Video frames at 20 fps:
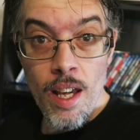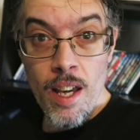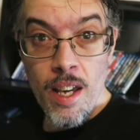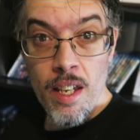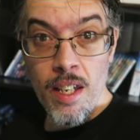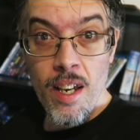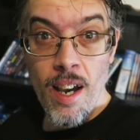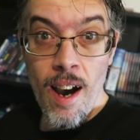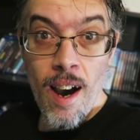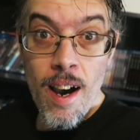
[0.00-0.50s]

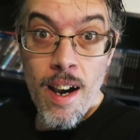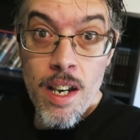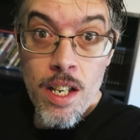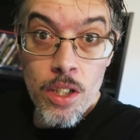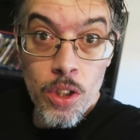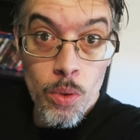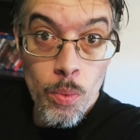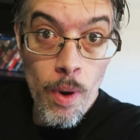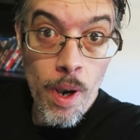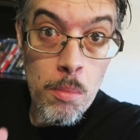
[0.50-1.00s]
Hey
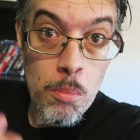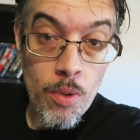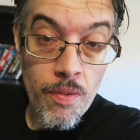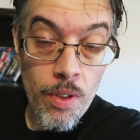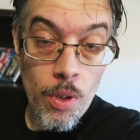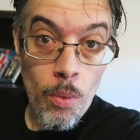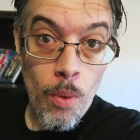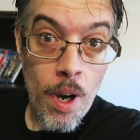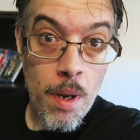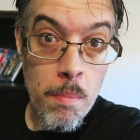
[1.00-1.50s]
guys, Wet
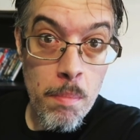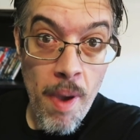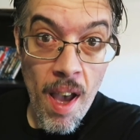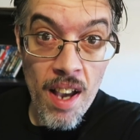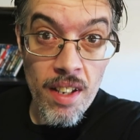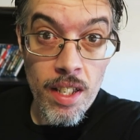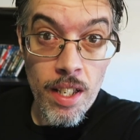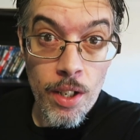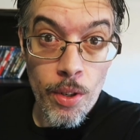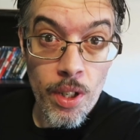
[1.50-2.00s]
Movie One
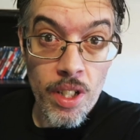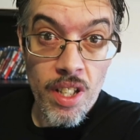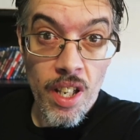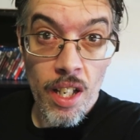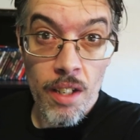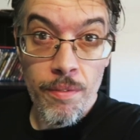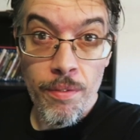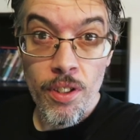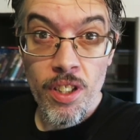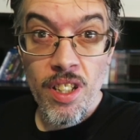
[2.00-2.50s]
back here
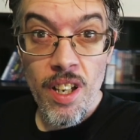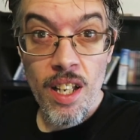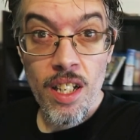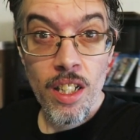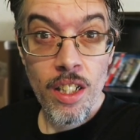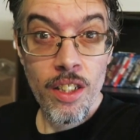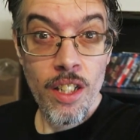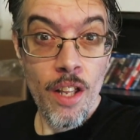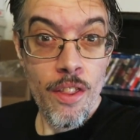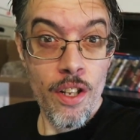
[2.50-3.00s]
again for yet
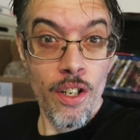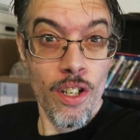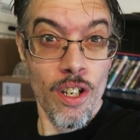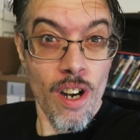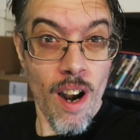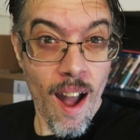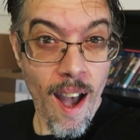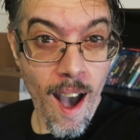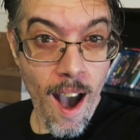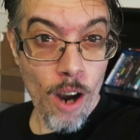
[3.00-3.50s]

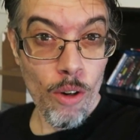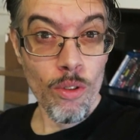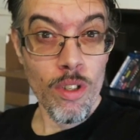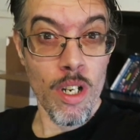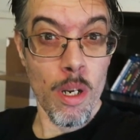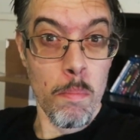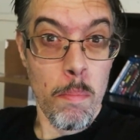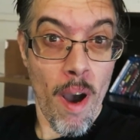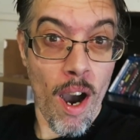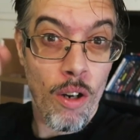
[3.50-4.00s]
another out
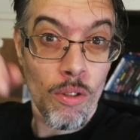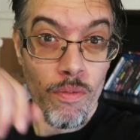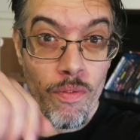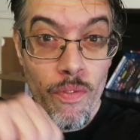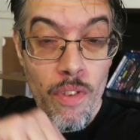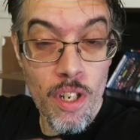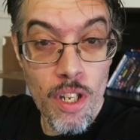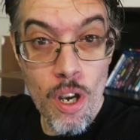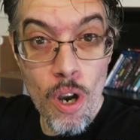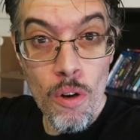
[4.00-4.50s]
and about
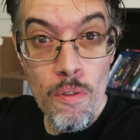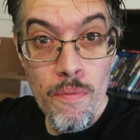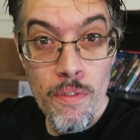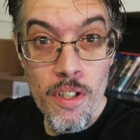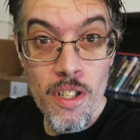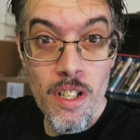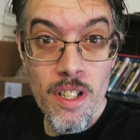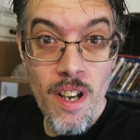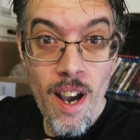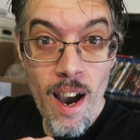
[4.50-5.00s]
video for
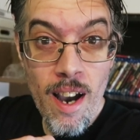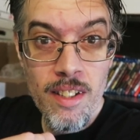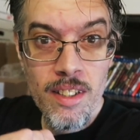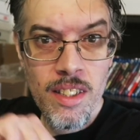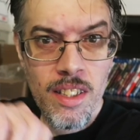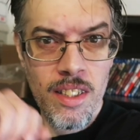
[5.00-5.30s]
you guys